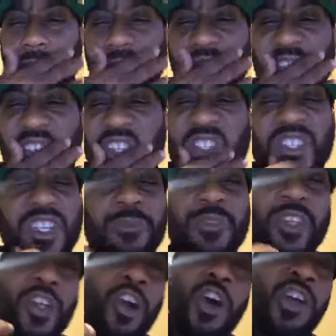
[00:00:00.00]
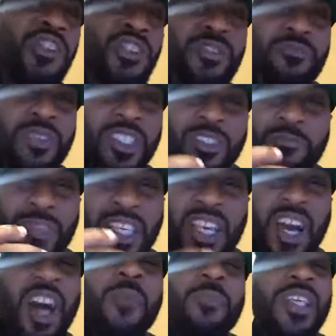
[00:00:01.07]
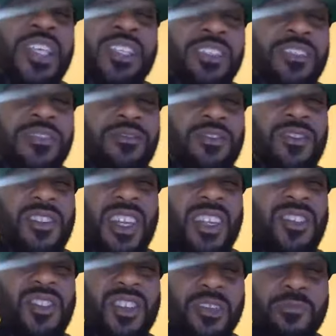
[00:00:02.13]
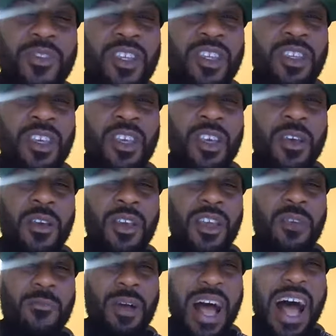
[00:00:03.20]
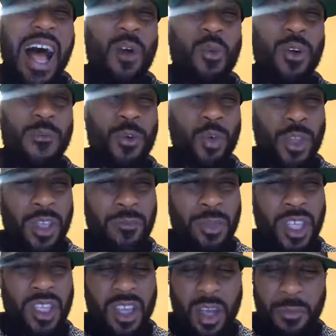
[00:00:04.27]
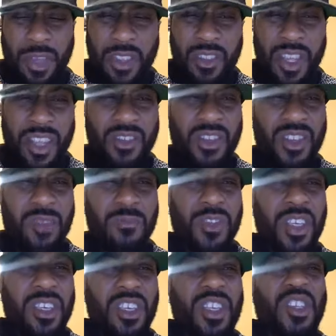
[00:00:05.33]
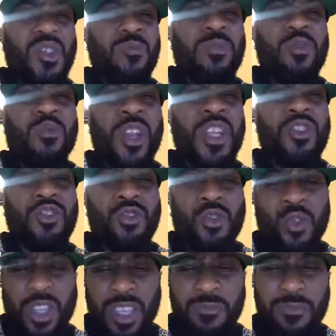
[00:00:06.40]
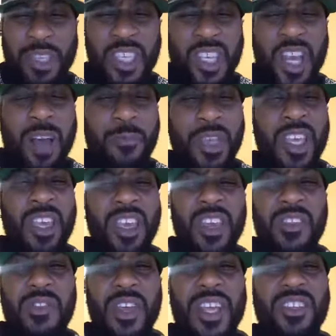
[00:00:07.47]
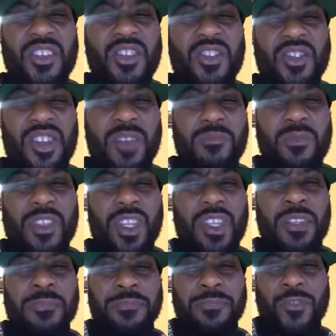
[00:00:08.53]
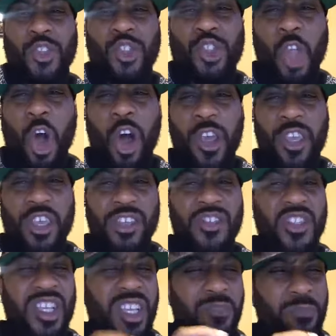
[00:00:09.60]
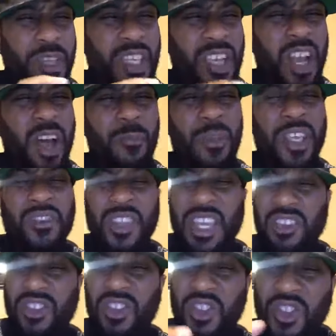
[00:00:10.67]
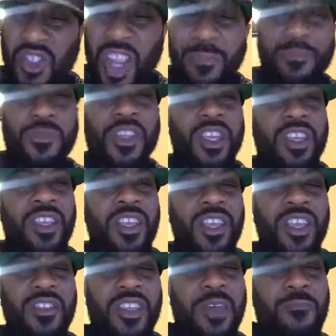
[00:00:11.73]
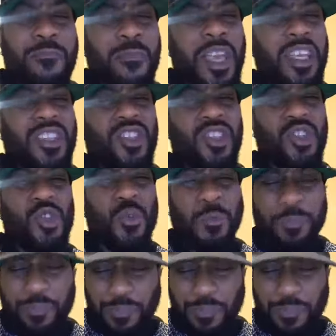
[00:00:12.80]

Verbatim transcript: There's something awesome in becoming. There's something powerful in becoming. There's something inspirational in becoming. There's something joyous in becoming. There's something that makes you